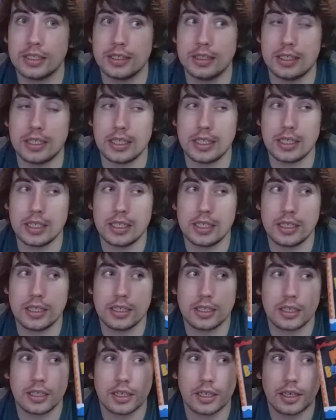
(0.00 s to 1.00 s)
Dee
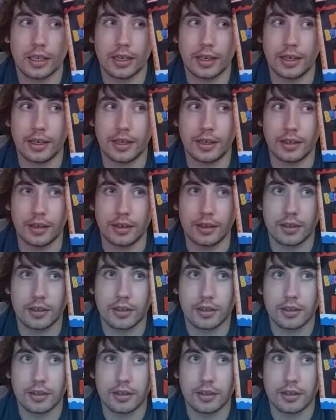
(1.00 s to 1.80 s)
Dee and